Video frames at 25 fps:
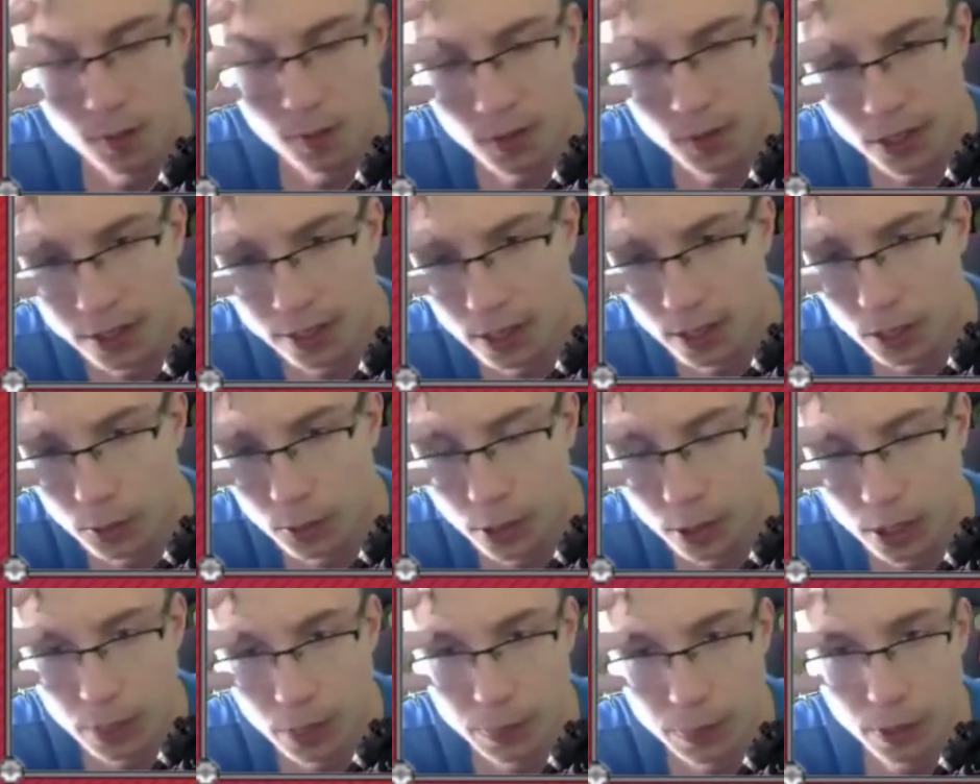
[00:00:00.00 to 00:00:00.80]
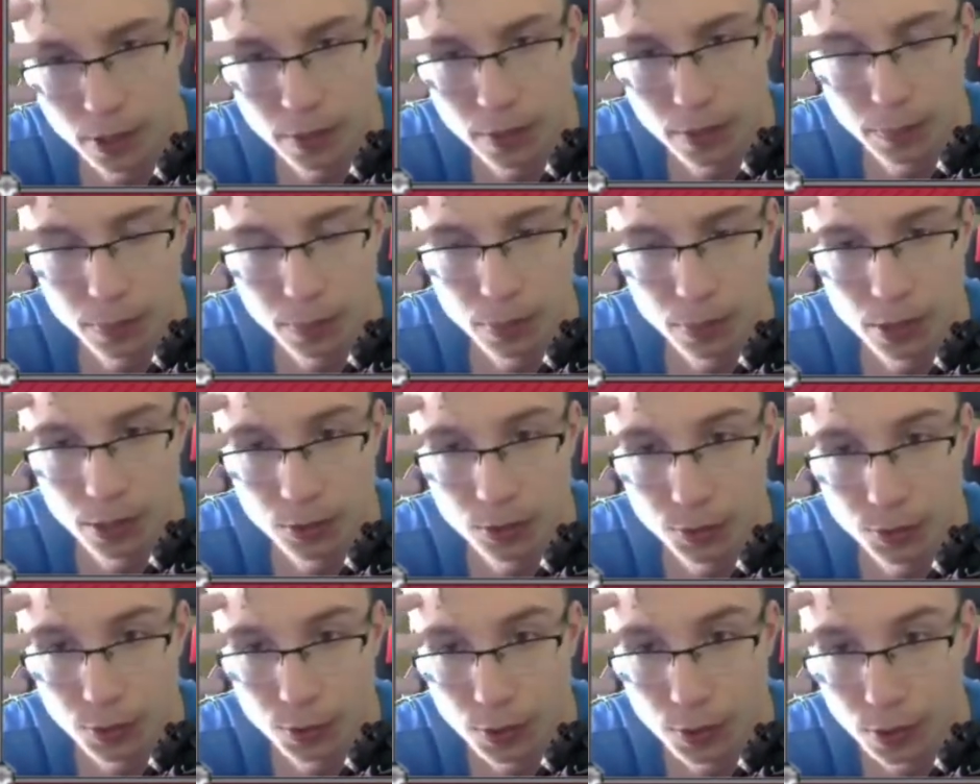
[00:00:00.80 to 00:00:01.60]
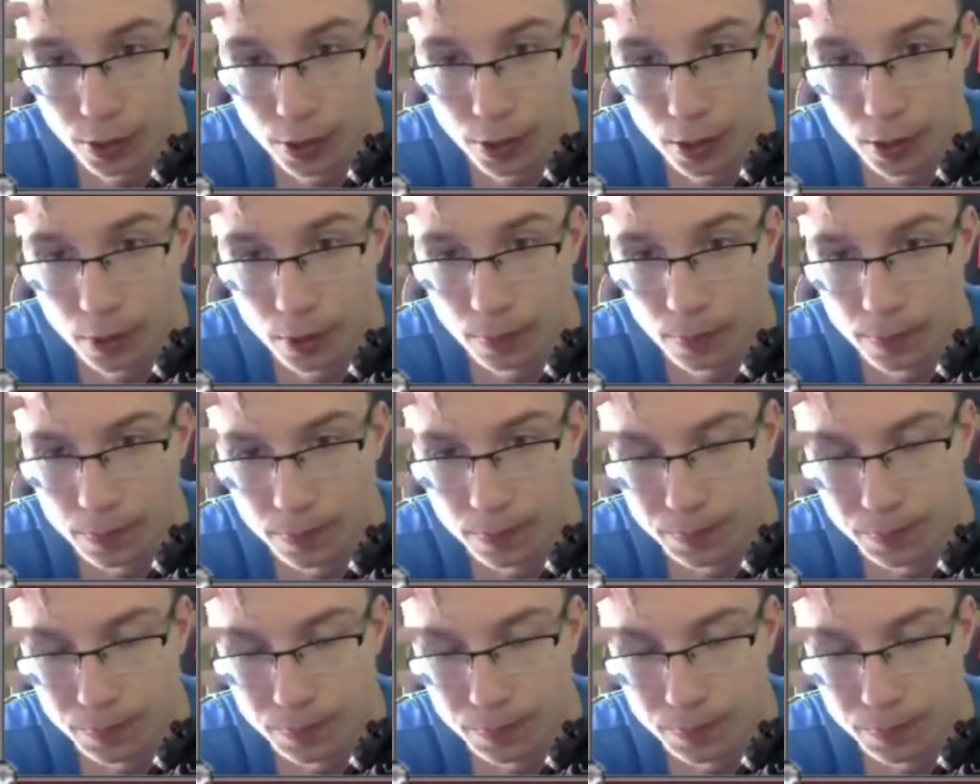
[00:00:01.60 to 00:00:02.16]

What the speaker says: Friend Guard really pulling through here.